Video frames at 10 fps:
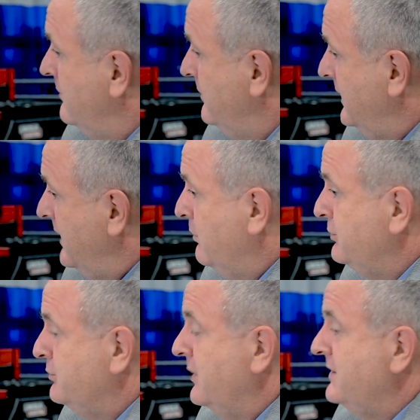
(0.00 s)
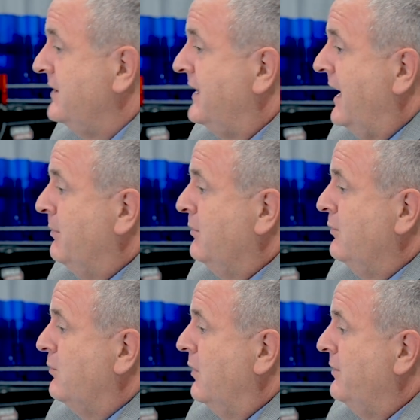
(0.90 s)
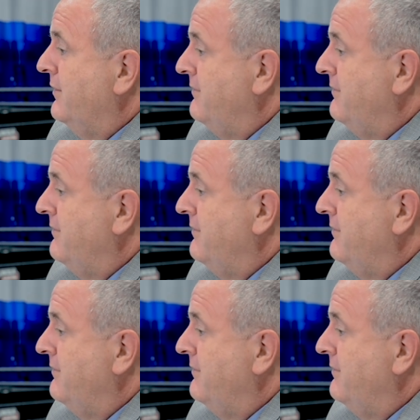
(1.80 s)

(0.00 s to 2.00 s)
being able to raise the capital required to